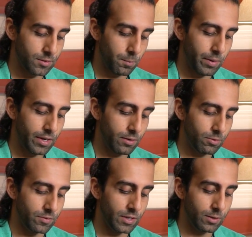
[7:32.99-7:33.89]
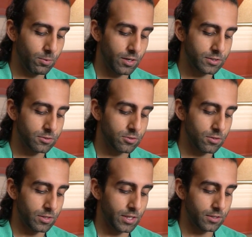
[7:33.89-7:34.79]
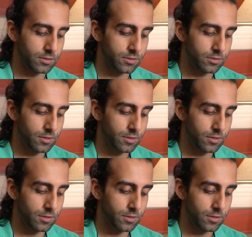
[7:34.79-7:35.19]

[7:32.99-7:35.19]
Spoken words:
Pair with Elite Wireless Controller, yes.